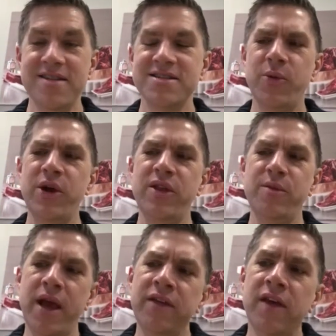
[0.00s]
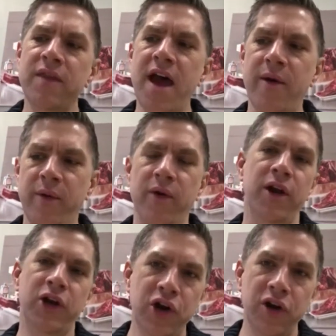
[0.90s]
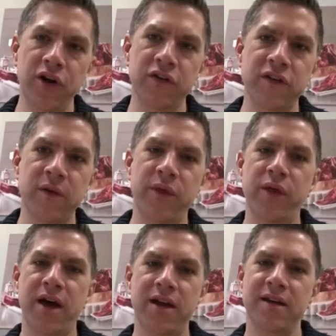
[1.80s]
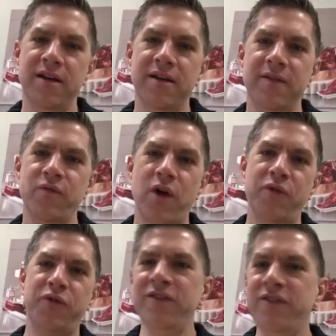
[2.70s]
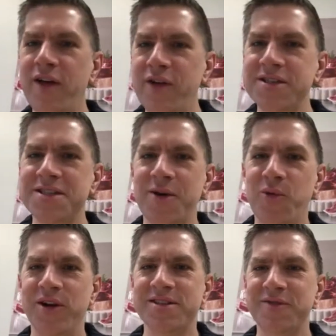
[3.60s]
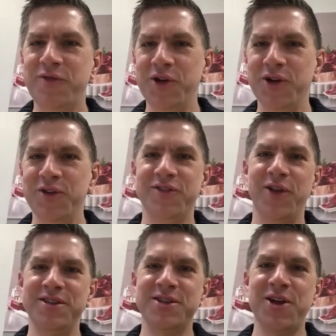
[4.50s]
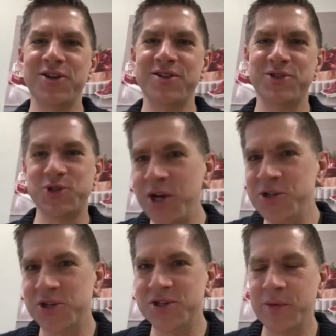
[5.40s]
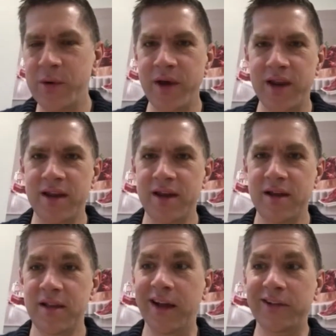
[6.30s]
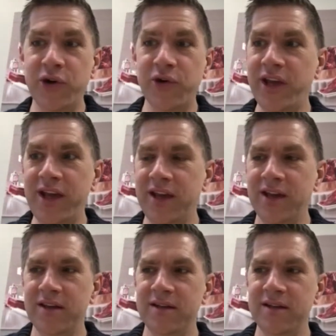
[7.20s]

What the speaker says: So based on that, we were encouraged, and we thought, our friends love us. They want us to feel good. So let's talk to strangers. So we went, like, literally